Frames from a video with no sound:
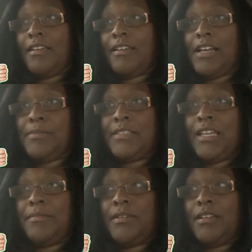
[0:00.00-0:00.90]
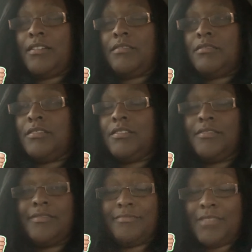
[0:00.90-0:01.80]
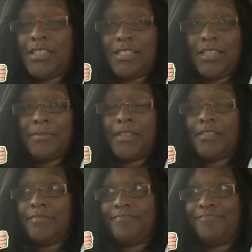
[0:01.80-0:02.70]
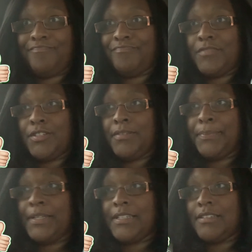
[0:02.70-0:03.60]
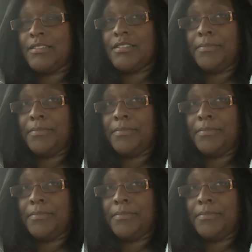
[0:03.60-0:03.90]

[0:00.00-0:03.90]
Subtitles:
Comment down below and tell me your opinions.